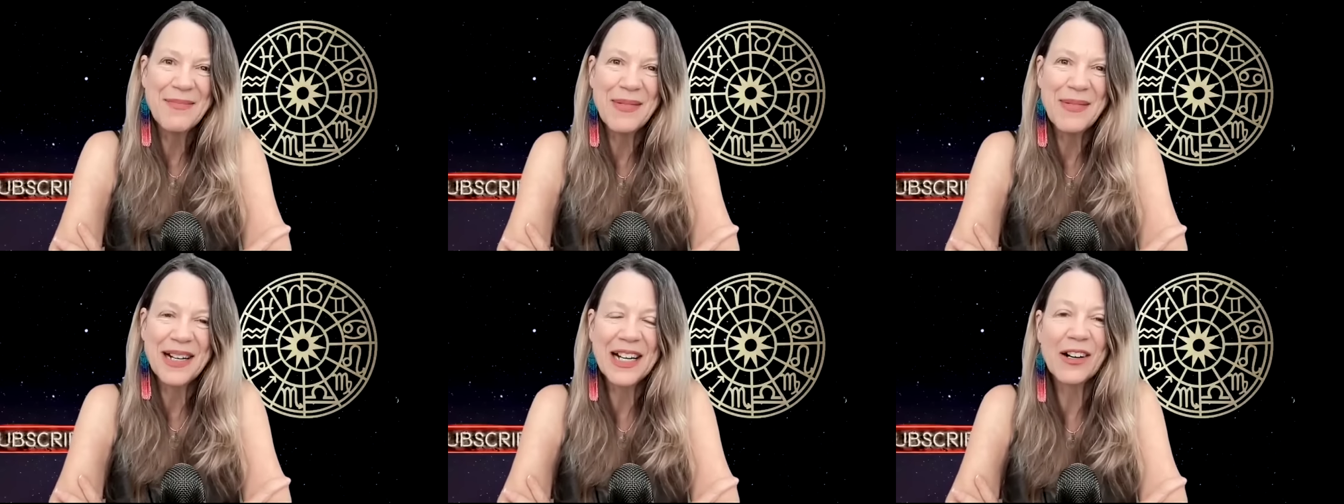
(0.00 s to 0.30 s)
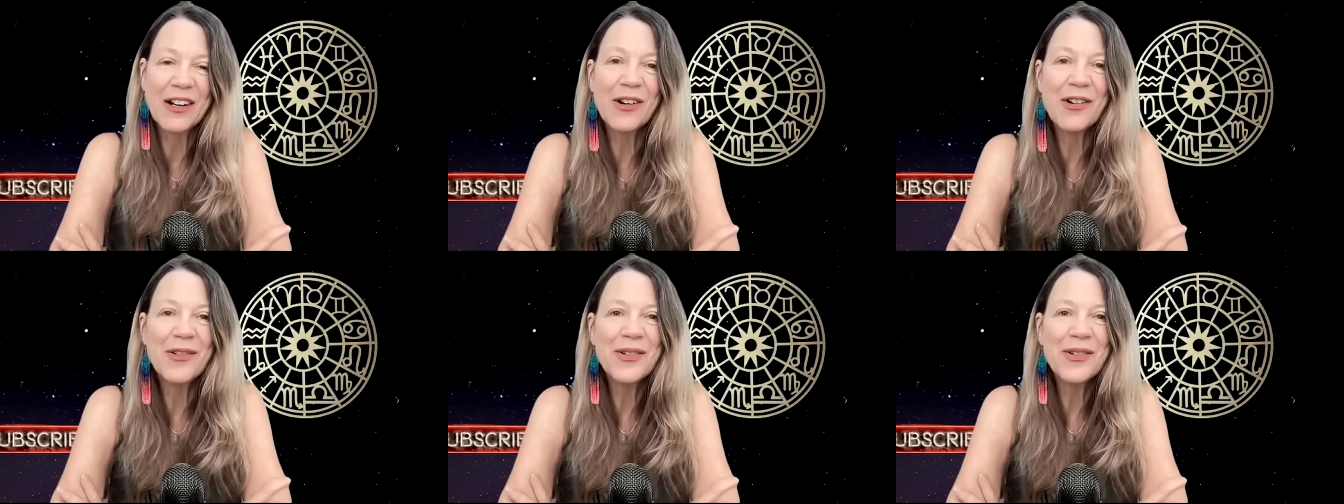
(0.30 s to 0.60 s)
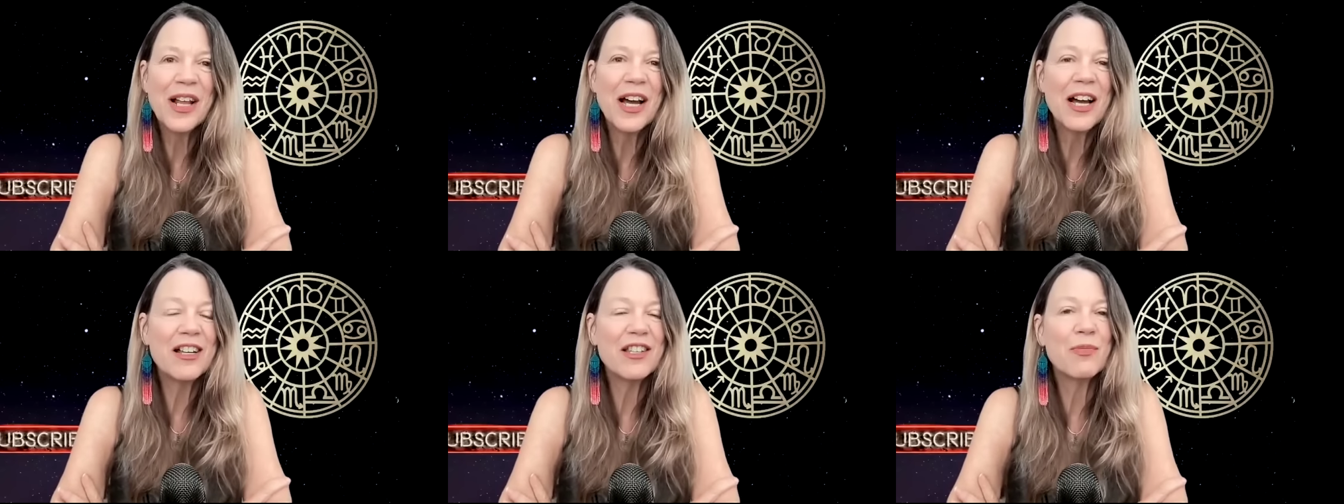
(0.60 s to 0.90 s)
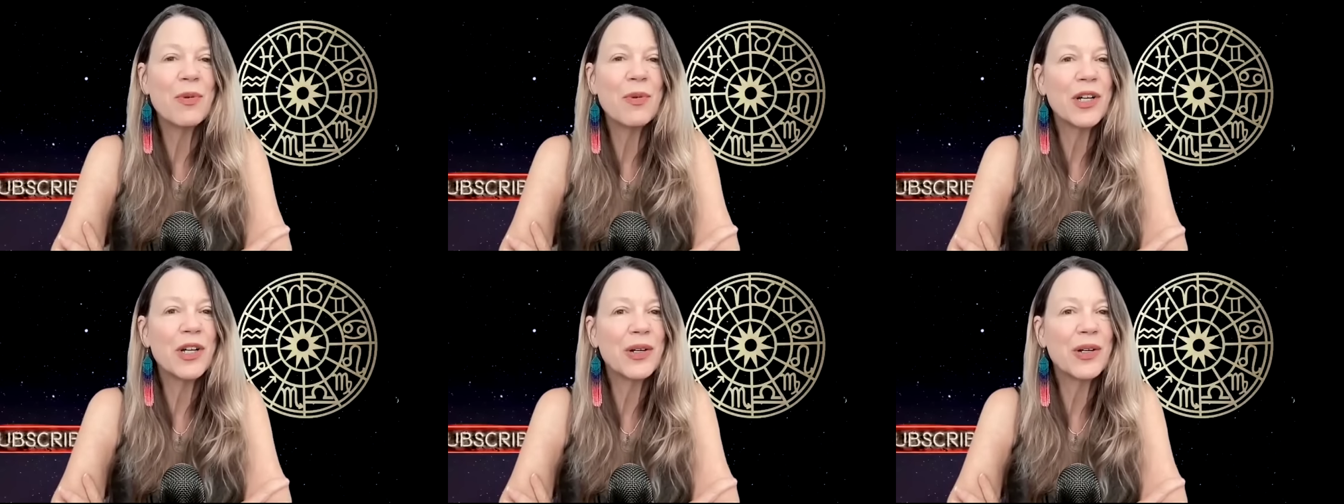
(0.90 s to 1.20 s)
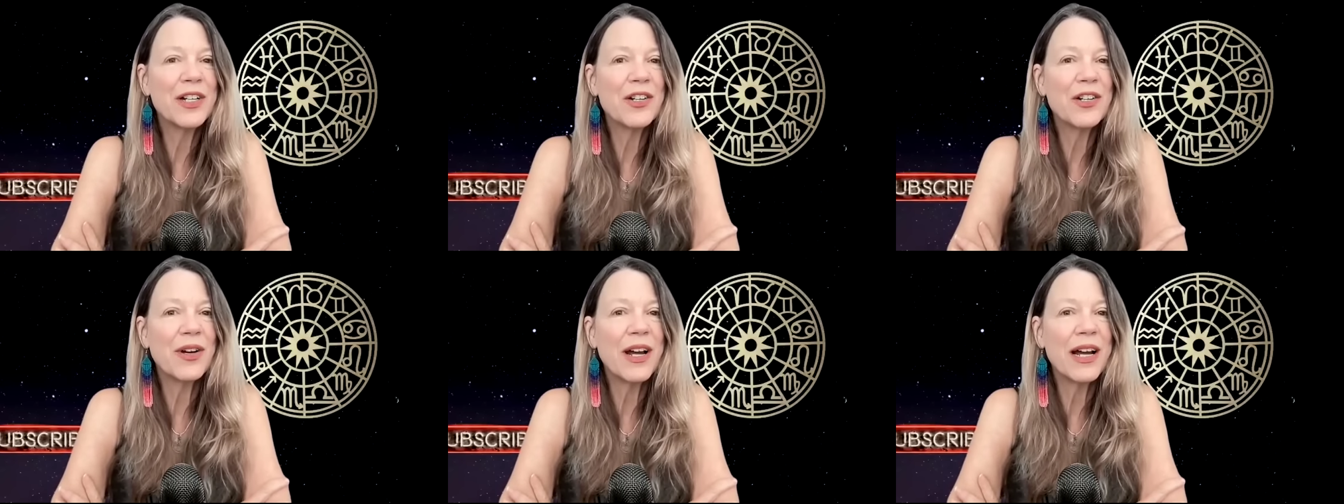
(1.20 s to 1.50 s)
But in our own lives,
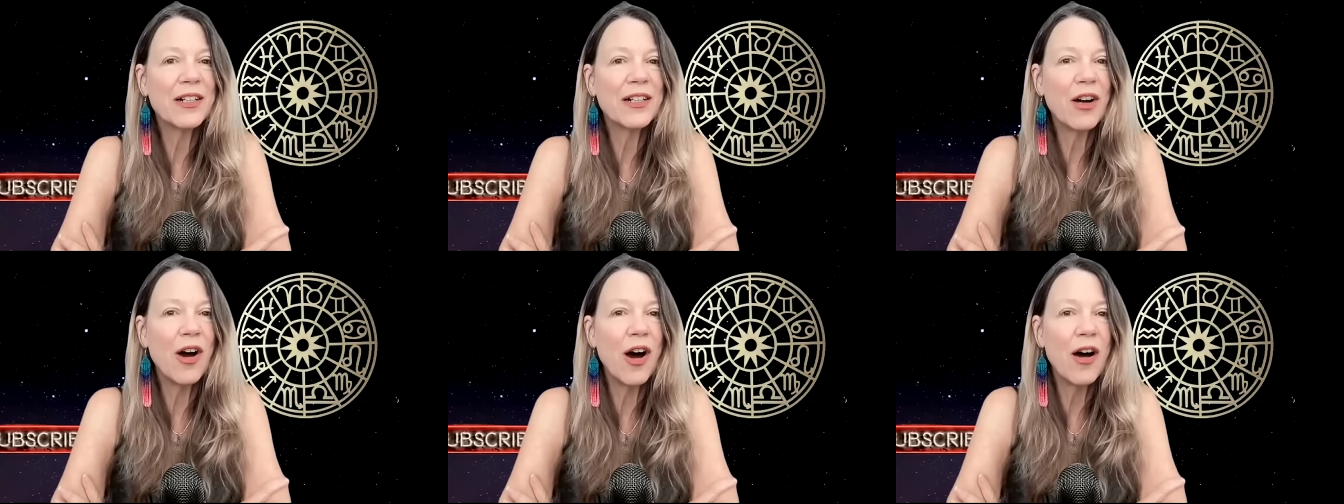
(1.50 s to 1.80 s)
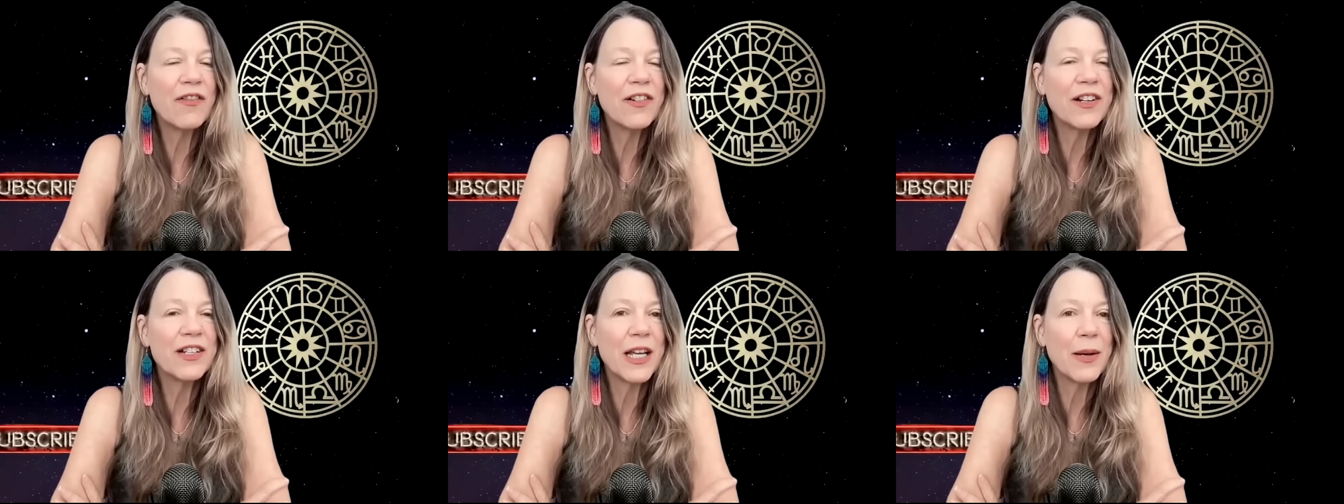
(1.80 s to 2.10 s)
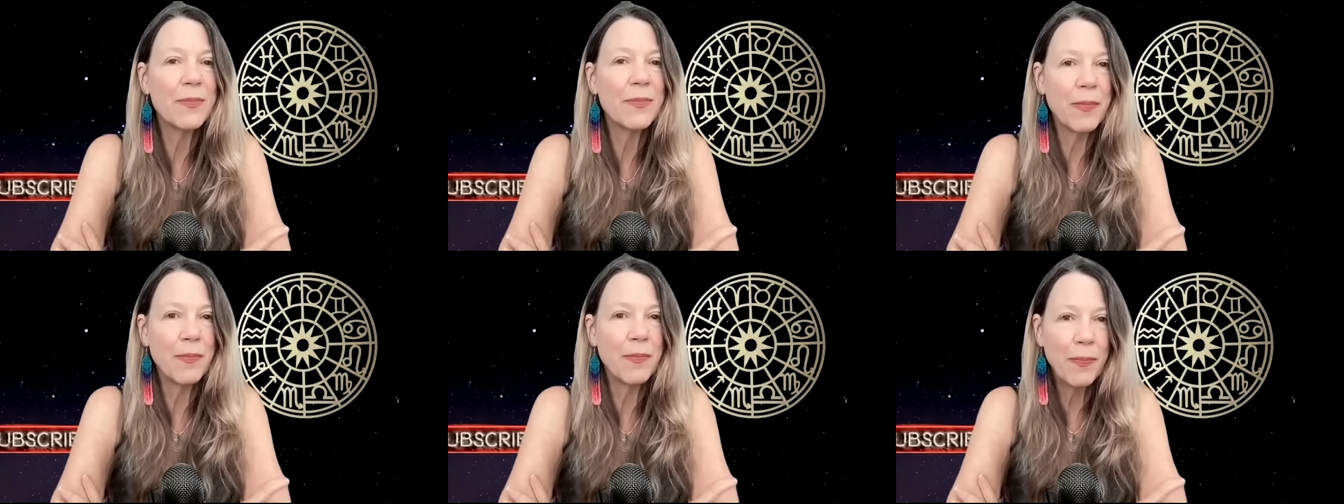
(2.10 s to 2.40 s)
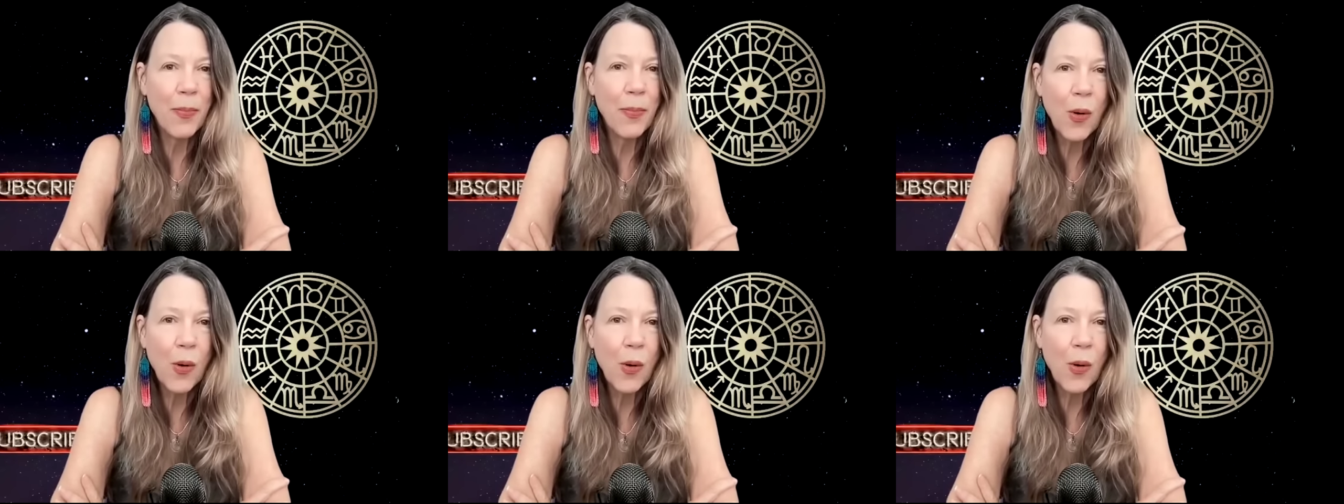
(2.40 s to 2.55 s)
Mercury Direct offers up a